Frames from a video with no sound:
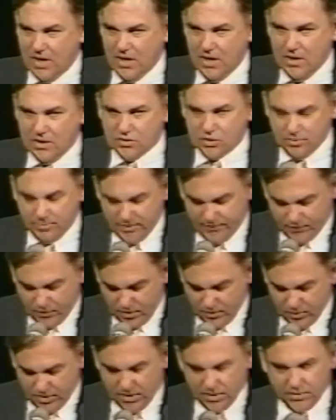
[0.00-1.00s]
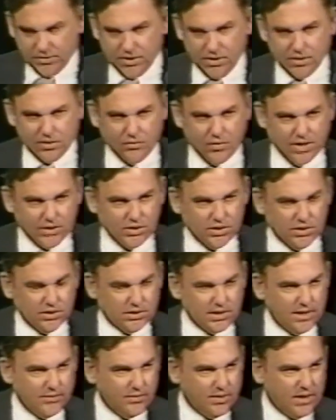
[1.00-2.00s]
So before we go to your questions,
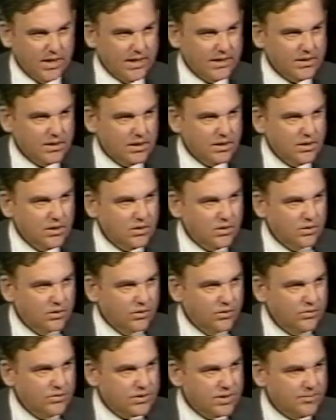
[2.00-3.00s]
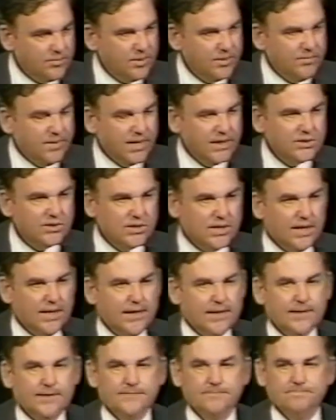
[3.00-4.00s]
I would like to conclude simply by saying